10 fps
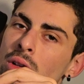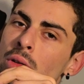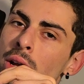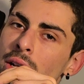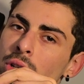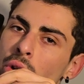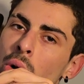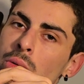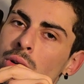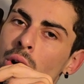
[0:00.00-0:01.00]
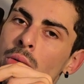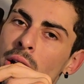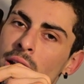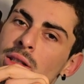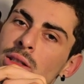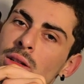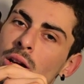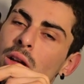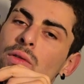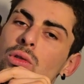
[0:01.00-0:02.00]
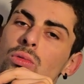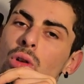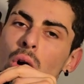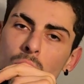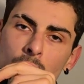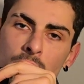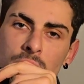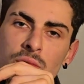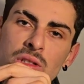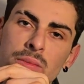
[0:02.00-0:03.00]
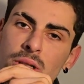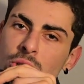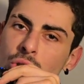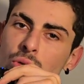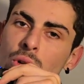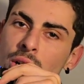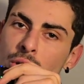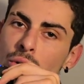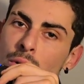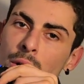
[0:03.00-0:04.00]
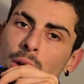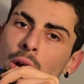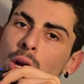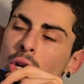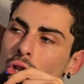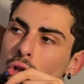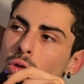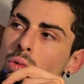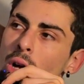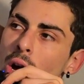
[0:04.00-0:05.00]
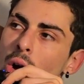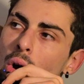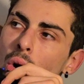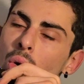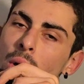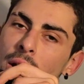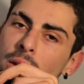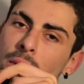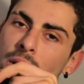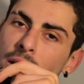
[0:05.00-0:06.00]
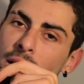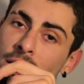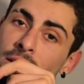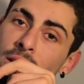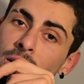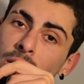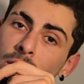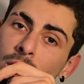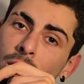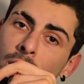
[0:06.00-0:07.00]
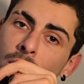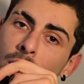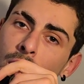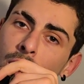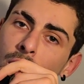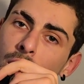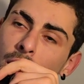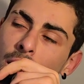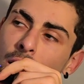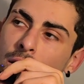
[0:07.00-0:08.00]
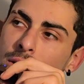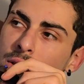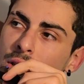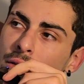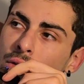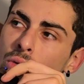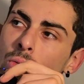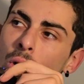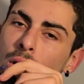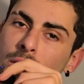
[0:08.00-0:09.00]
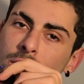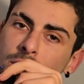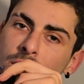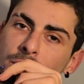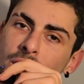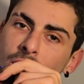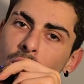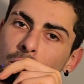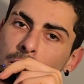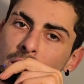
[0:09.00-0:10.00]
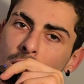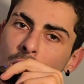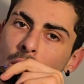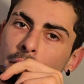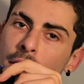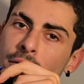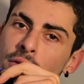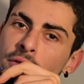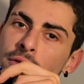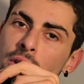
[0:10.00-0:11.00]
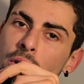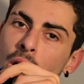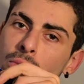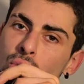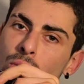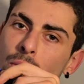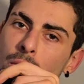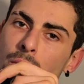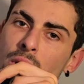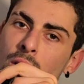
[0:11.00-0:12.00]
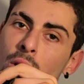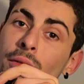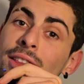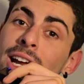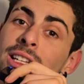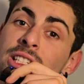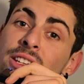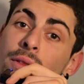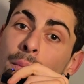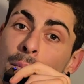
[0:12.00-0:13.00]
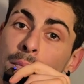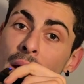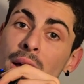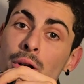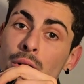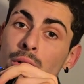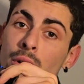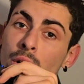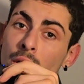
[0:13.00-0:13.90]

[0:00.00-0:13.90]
to donate, don't donate. If you don't want to do something, do not do it. You do not owe anybody anything. And if you want to be alone, be alone. If you feel comfortable with being alone, that is even better.